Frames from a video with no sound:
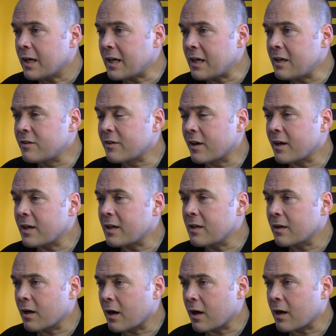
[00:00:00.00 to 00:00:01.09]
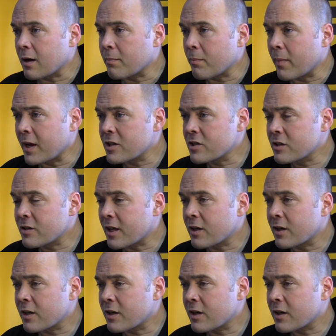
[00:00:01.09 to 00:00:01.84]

easily measured.